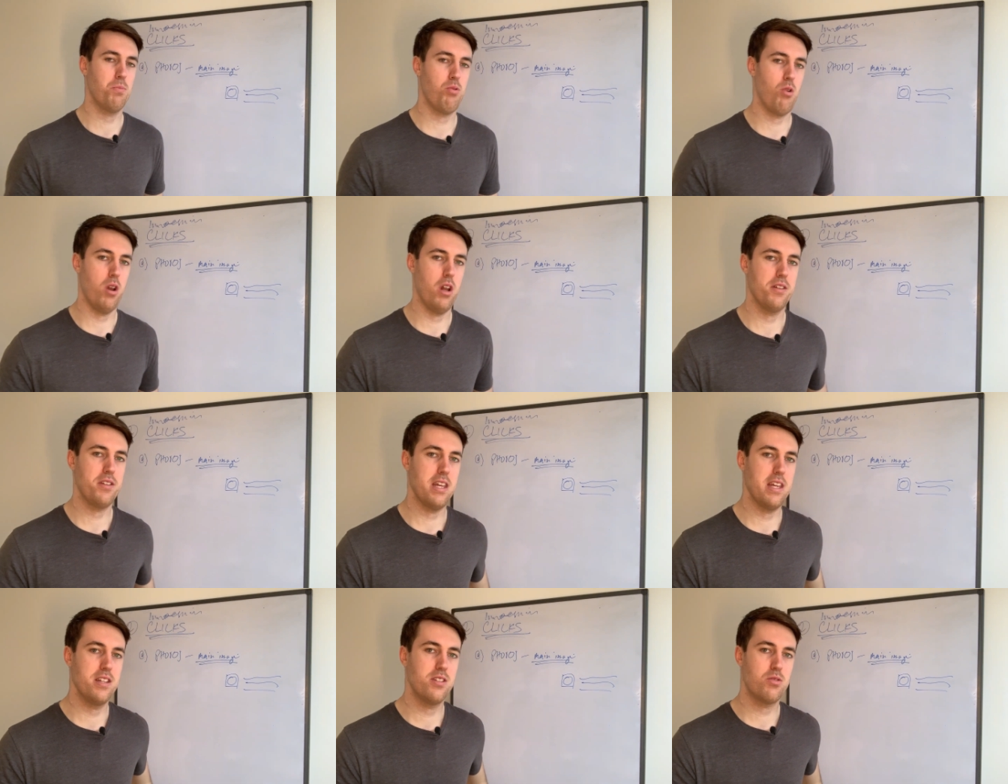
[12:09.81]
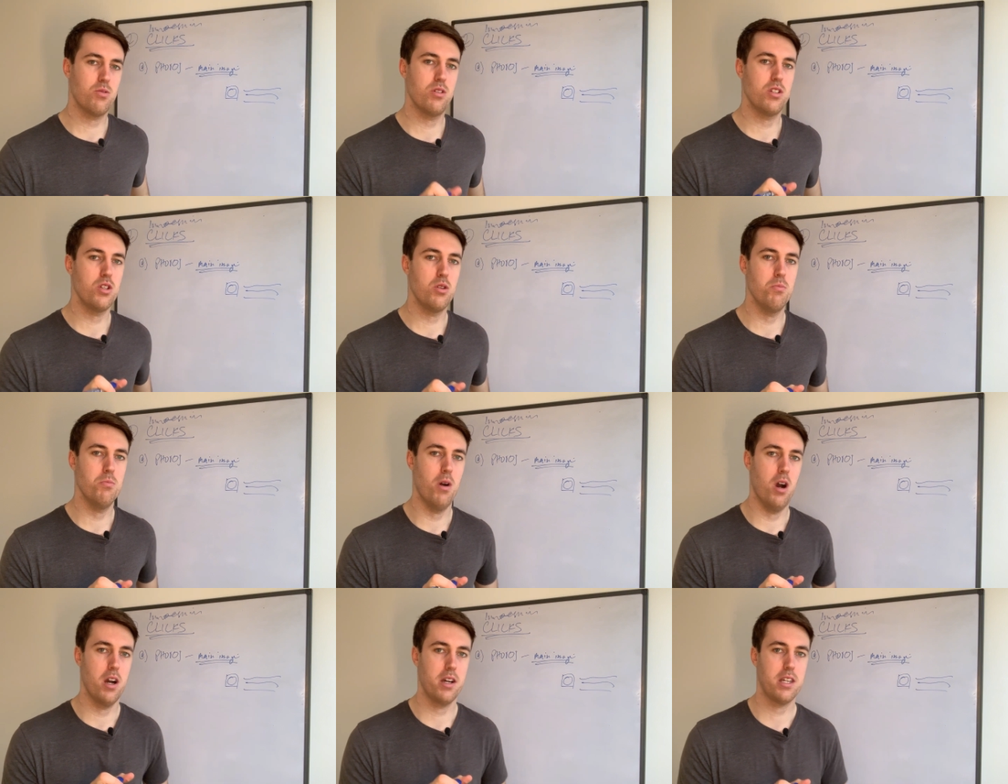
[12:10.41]
a product into a
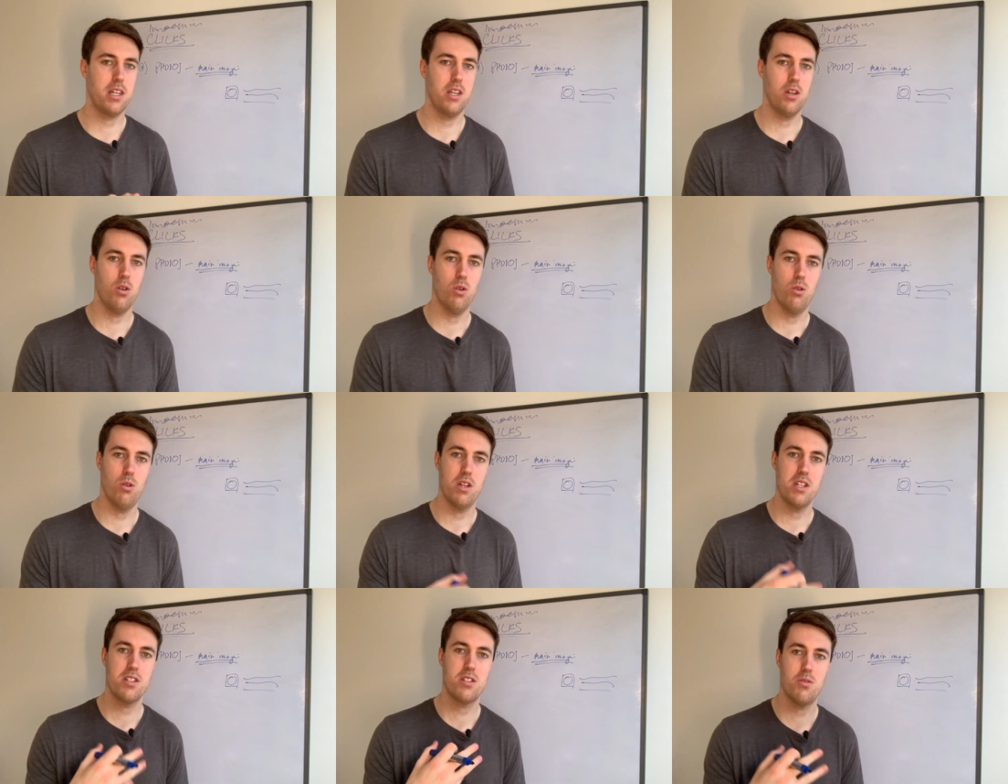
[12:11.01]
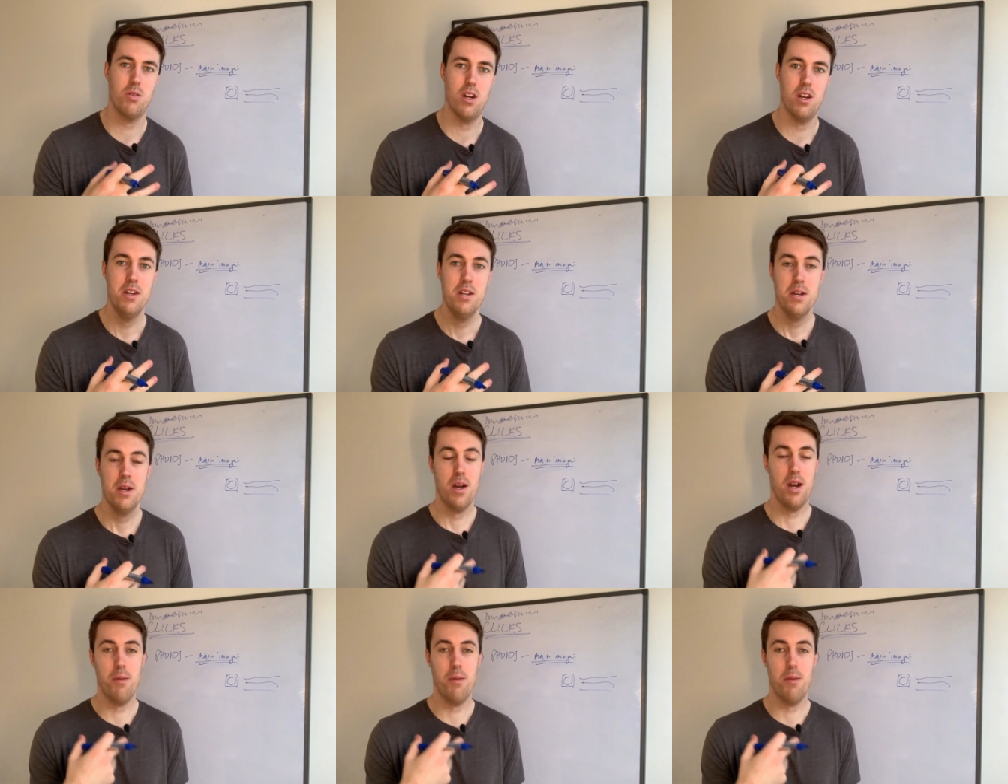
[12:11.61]
new market or into a,